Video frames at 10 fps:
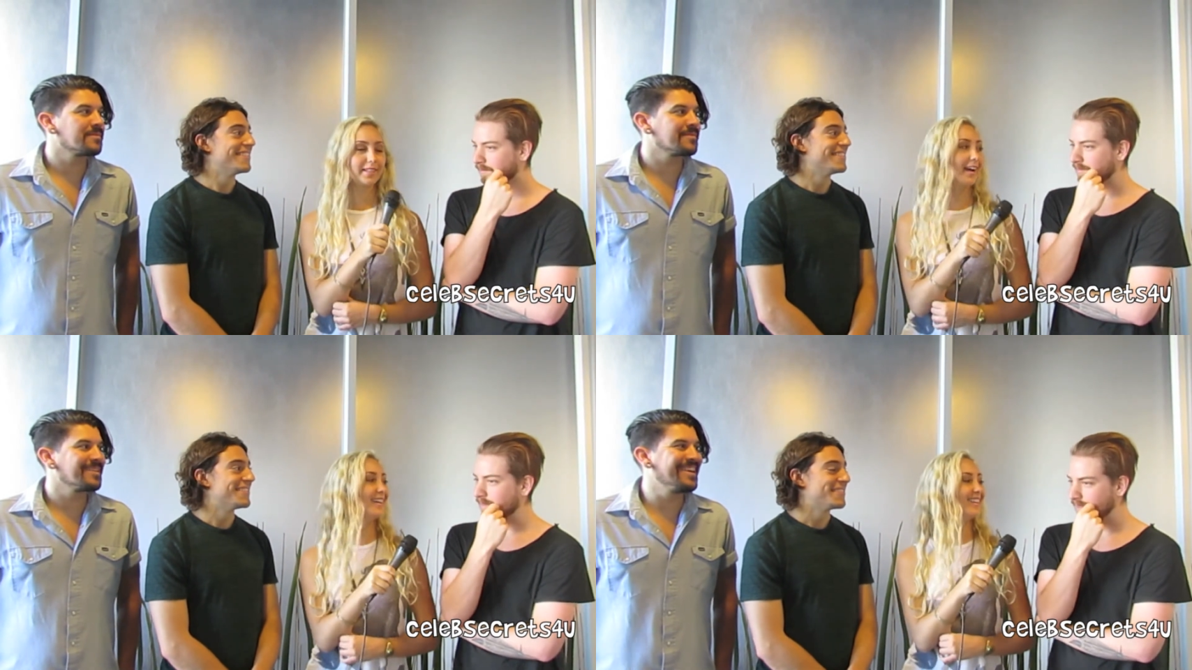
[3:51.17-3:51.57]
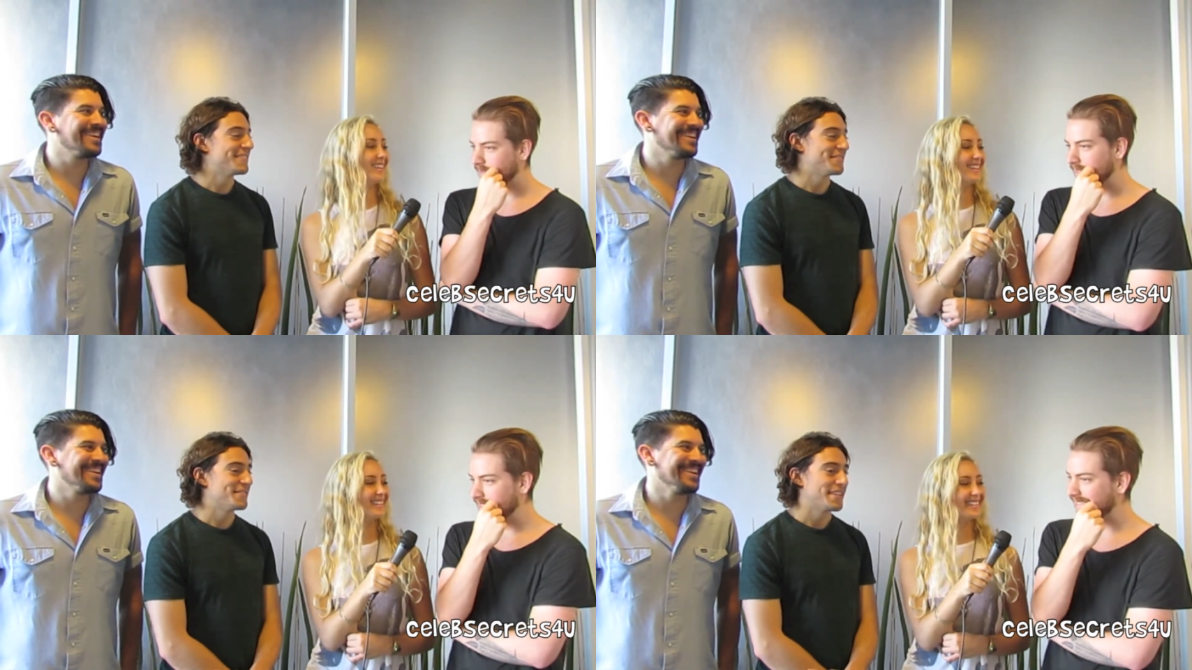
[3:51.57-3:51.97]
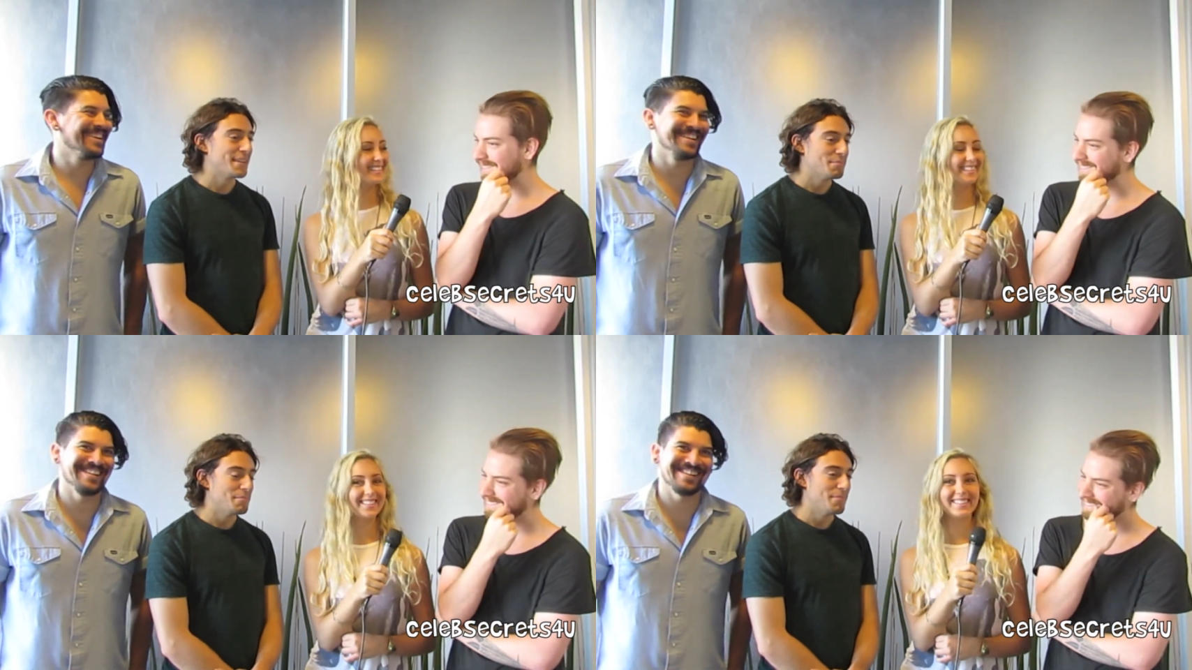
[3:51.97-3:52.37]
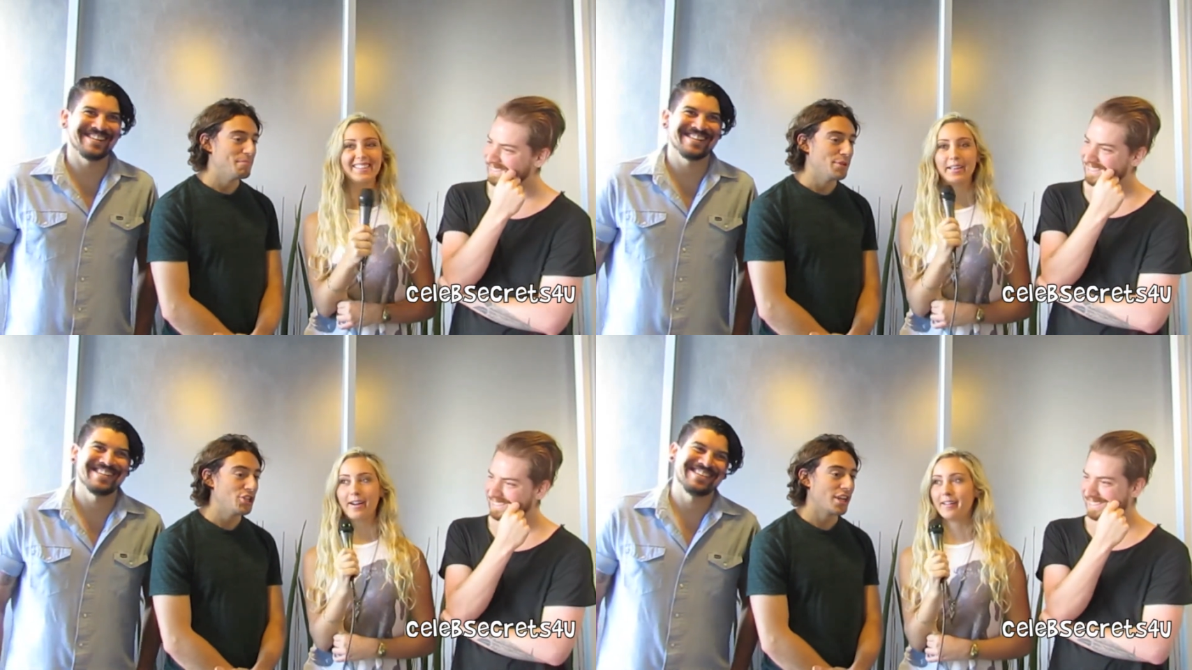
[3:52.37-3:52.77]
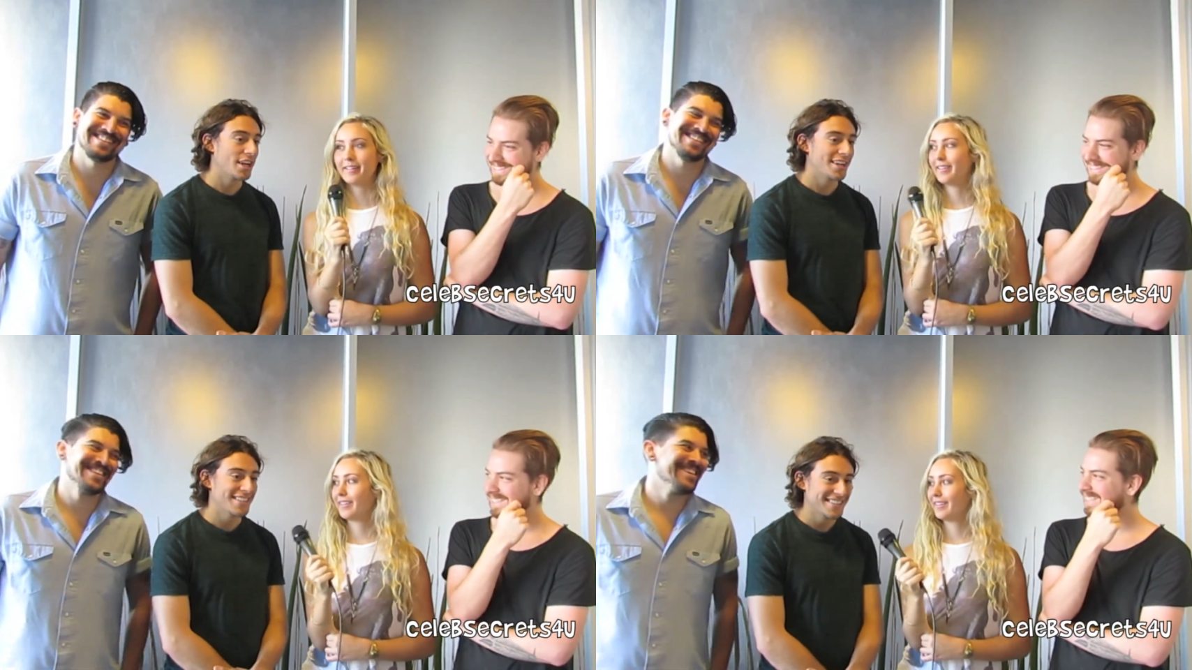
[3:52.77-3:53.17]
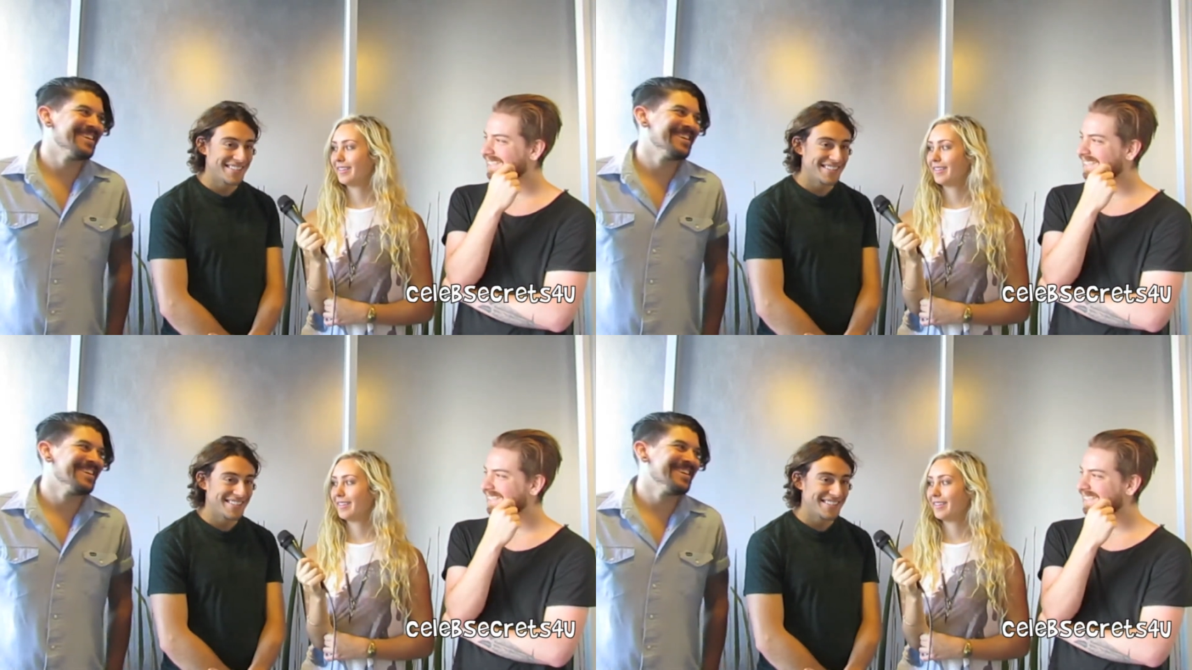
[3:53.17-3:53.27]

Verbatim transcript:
Speaker 1: yeah God.